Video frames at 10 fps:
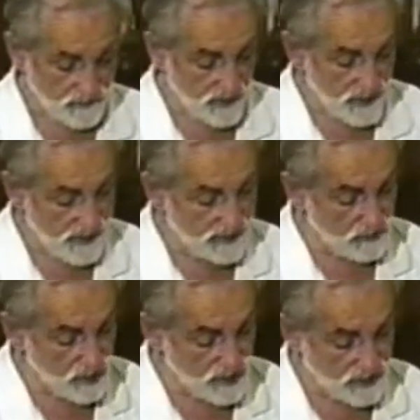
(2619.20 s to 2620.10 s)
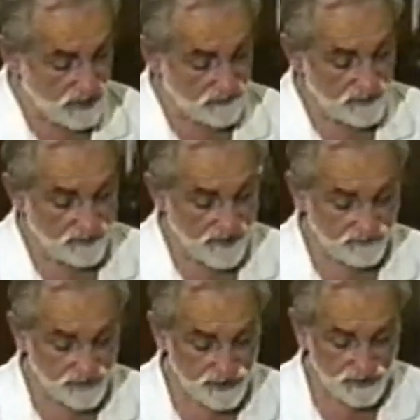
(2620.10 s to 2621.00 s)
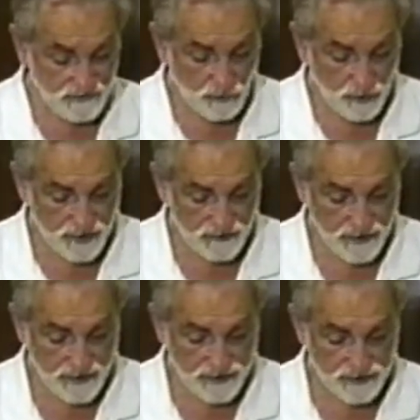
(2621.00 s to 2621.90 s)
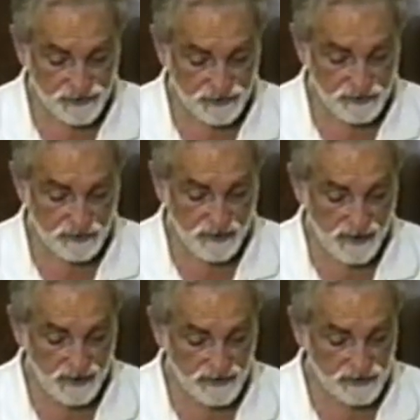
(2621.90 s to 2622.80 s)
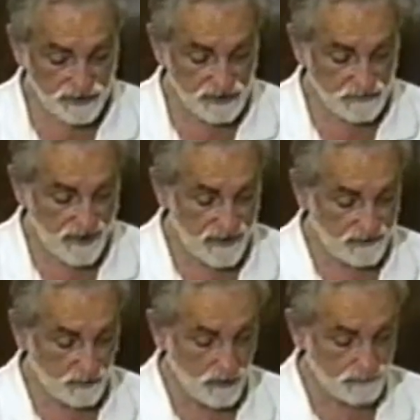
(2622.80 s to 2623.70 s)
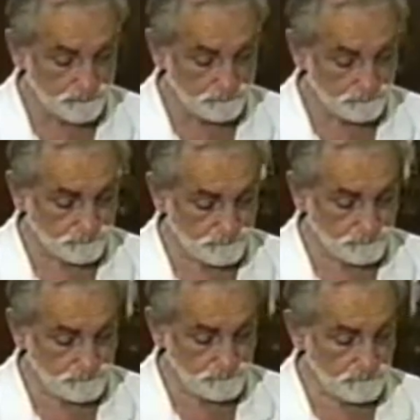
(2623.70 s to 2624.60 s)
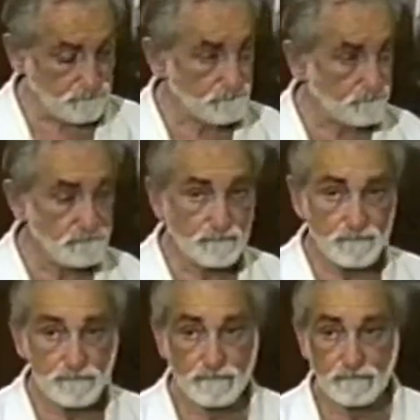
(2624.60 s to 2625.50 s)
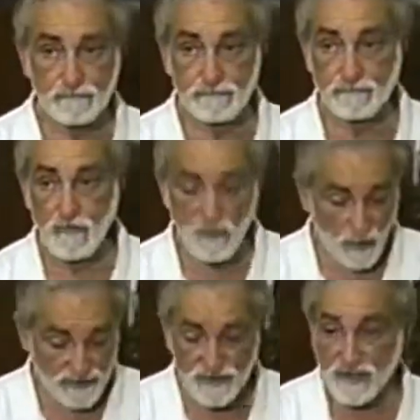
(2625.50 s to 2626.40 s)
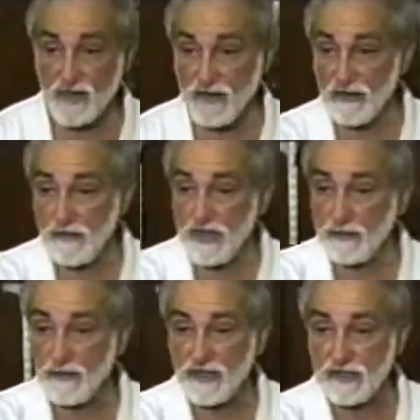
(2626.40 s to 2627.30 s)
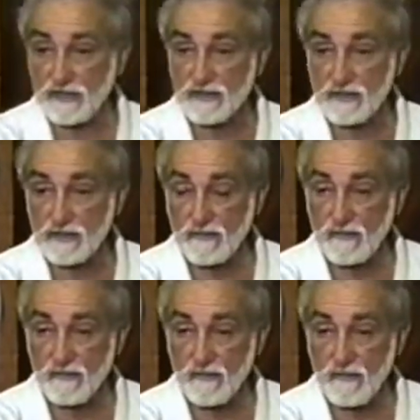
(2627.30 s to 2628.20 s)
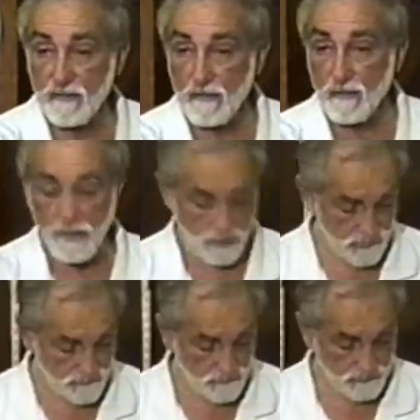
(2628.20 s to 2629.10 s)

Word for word: The Hierarchy and the Definition of Order in the Letters of Pseudo Dionysius by Hathaway. You're going to have to repeat that. Well, it's there on the bottom of the page. Yeah,